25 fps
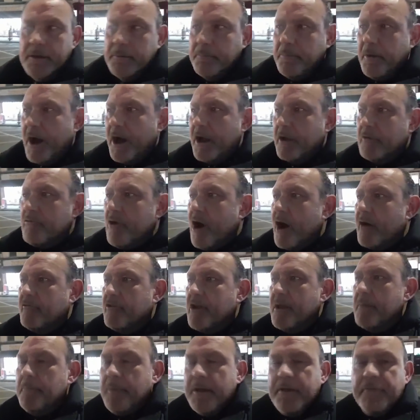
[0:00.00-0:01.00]
but I'd rather
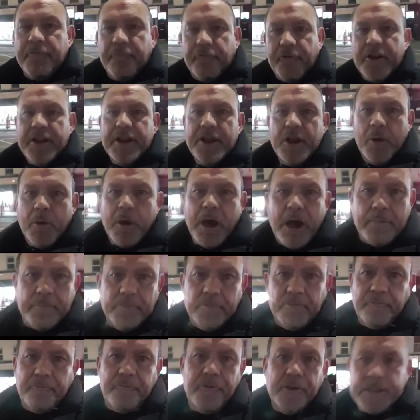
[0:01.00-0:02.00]
them be 3-0 up
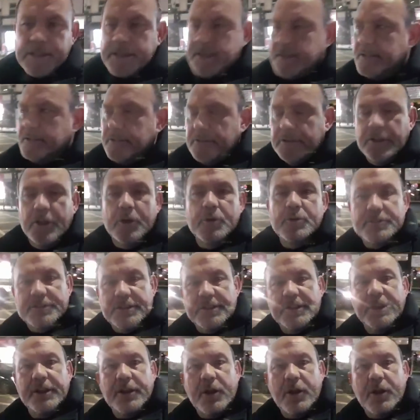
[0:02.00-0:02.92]
than fucking losing the